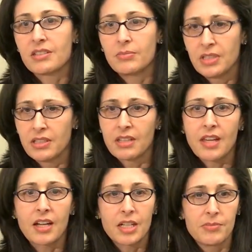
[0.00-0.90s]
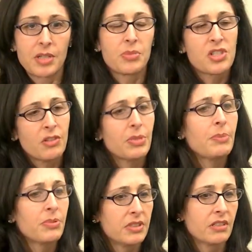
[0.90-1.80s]
something like that comes up, but you have
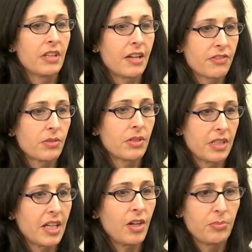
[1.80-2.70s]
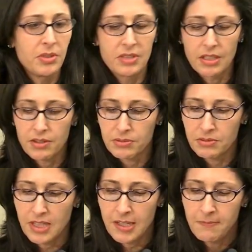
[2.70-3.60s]
people in your life that really help you get through
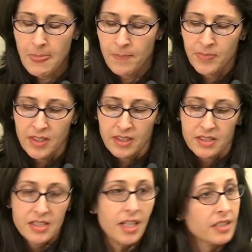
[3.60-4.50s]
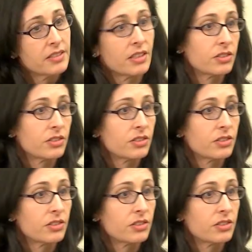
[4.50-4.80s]
that. Toxic